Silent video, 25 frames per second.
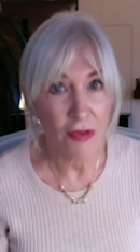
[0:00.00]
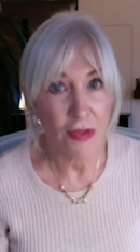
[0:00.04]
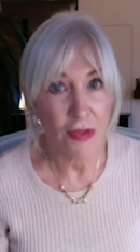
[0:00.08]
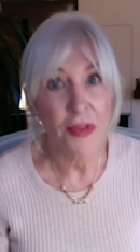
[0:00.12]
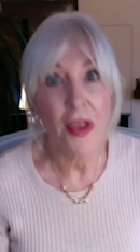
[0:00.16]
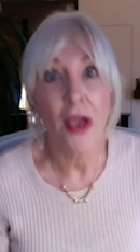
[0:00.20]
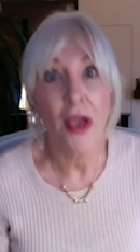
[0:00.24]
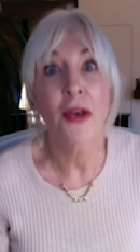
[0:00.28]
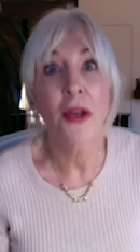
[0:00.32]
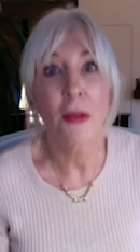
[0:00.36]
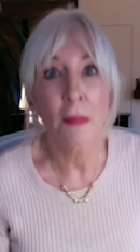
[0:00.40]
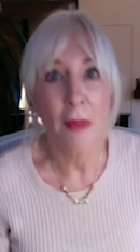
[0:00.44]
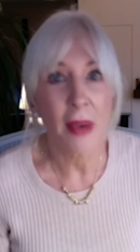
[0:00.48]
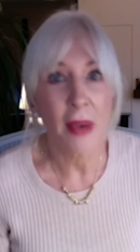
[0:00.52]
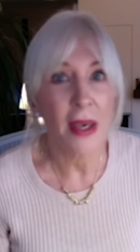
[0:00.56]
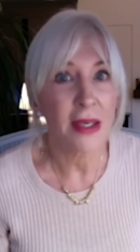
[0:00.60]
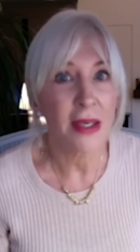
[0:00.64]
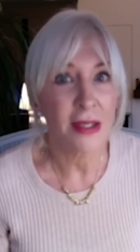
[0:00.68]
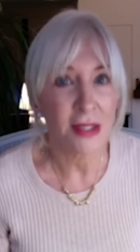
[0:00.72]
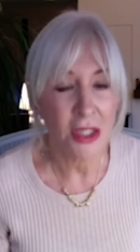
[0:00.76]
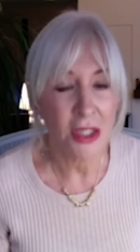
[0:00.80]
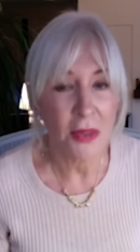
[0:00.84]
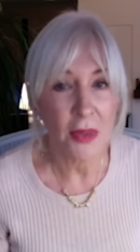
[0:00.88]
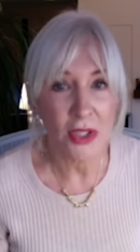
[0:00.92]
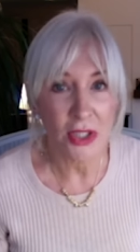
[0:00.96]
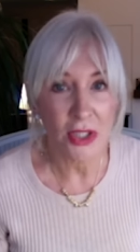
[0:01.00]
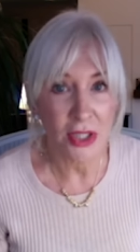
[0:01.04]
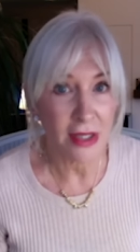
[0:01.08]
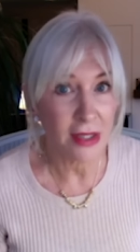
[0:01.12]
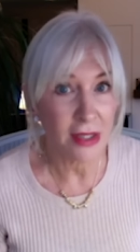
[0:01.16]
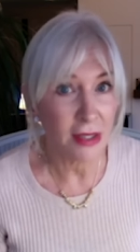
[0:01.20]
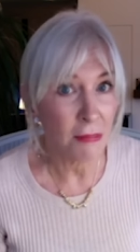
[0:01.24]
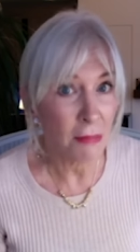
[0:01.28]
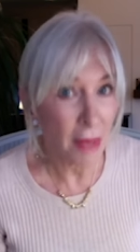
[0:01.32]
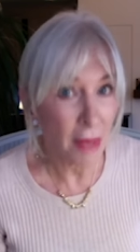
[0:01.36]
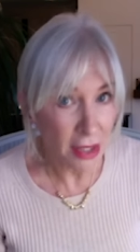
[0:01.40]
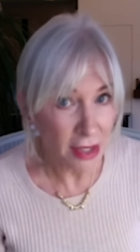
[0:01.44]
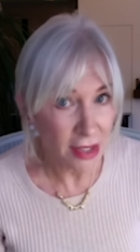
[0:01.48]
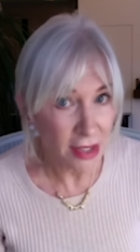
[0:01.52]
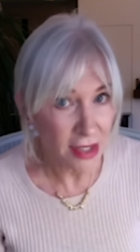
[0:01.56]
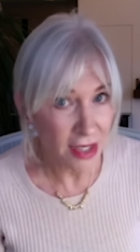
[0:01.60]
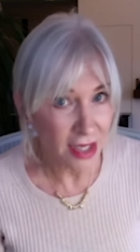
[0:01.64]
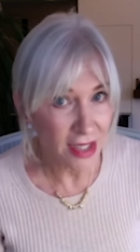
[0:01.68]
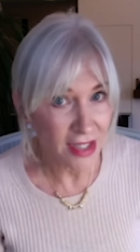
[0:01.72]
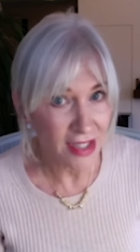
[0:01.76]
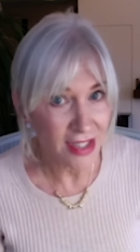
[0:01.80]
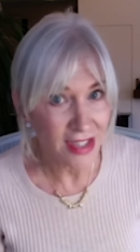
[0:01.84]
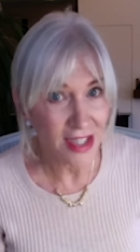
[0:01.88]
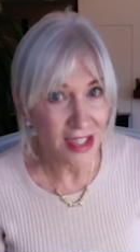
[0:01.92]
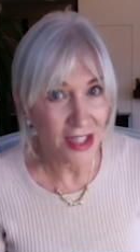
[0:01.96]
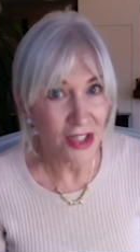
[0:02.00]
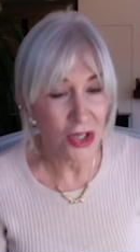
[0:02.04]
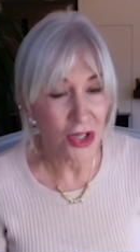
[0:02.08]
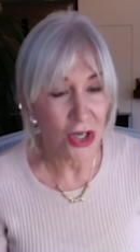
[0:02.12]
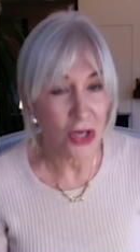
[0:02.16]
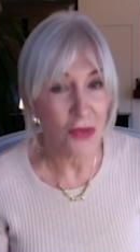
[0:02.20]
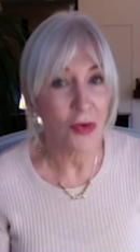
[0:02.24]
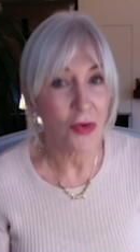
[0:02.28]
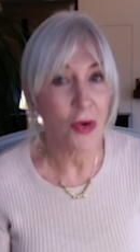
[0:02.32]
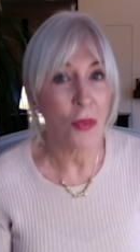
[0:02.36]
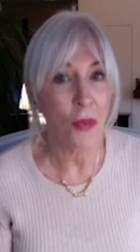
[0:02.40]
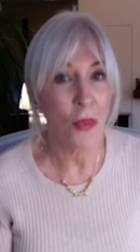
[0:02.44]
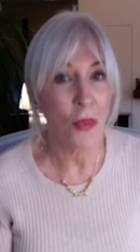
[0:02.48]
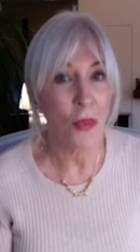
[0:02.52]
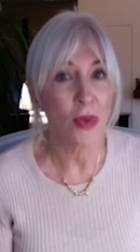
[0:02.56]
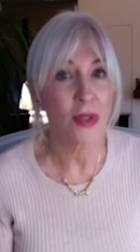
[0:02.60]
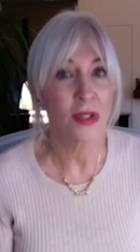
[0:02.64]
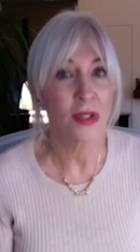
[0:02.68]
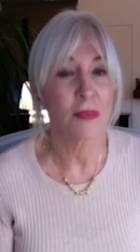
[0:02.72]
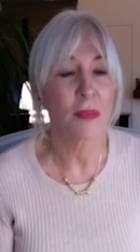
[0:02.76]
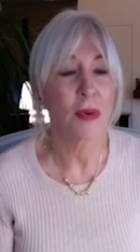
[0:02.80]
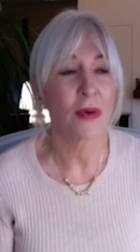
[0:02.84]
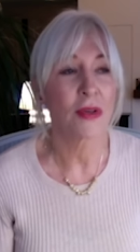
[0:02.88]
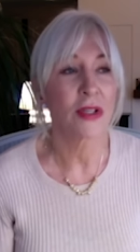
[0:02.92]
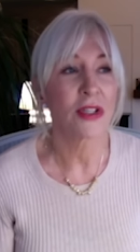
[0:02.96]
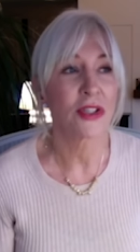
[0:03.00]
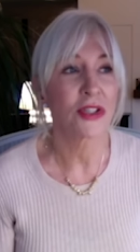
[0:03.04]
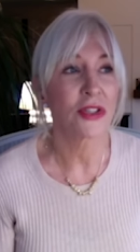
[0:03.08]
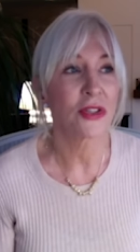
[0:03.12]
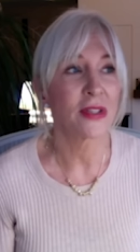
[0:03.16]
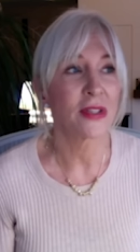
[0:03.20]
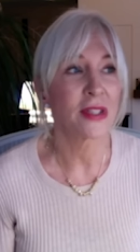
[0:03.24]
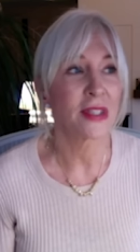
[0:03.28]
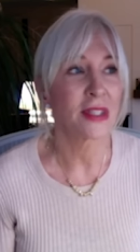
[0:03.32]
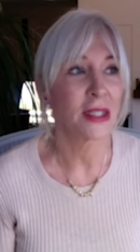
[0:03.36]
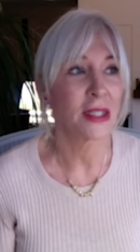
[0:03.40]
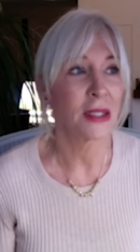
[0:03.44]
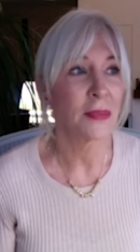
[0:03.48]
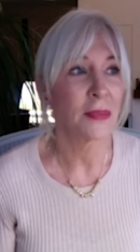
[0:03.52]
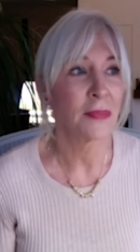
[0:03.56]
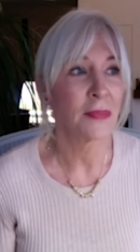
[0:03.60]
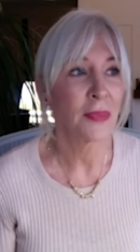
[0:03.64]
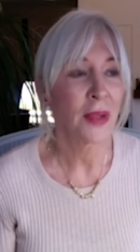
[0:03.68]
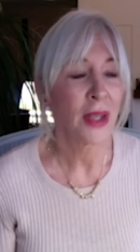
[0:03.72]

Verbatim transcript: The only person who actually had the mandate to take over was Boris Johnson.